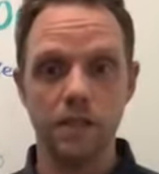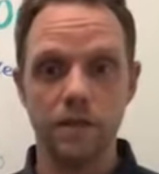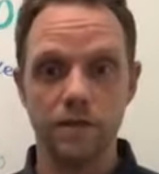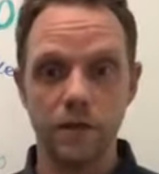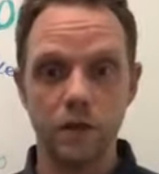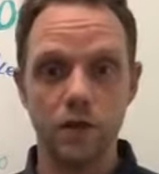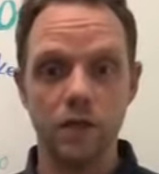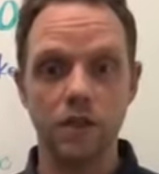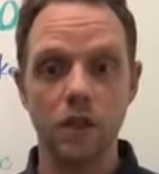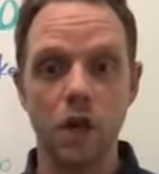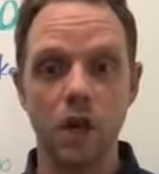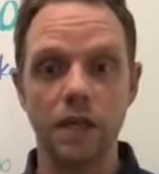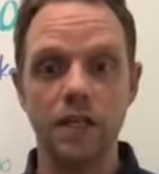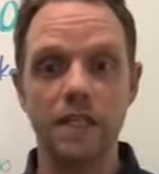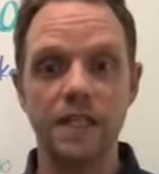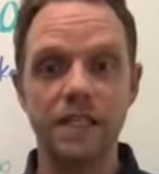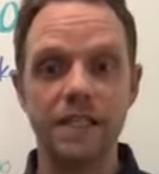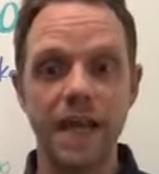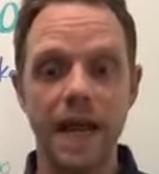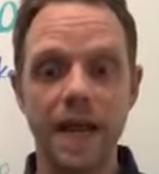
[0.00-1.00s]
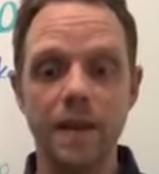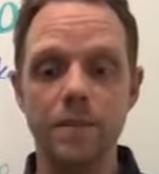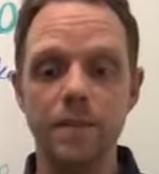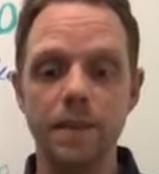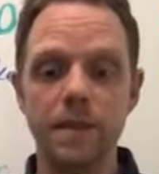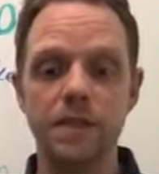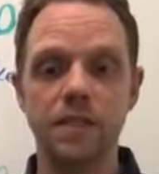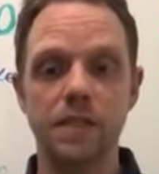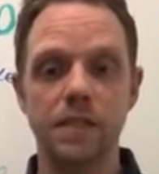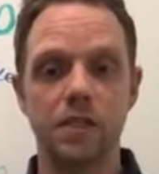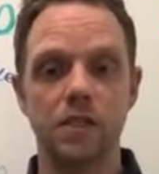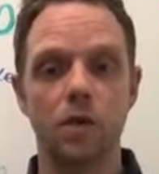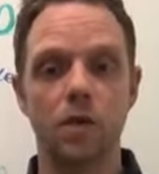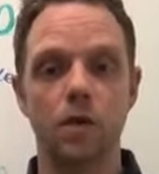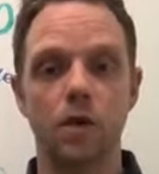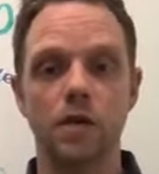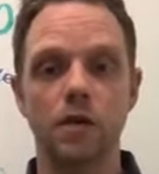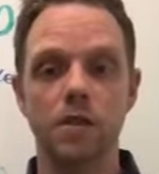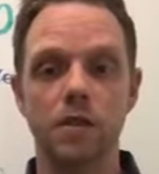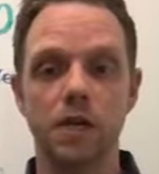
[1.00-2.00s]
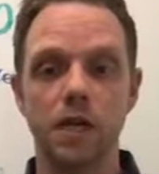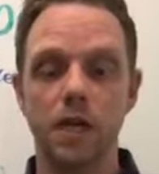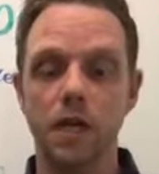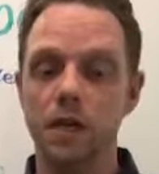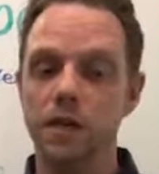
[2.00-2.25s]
If you can talk to 10 business owners,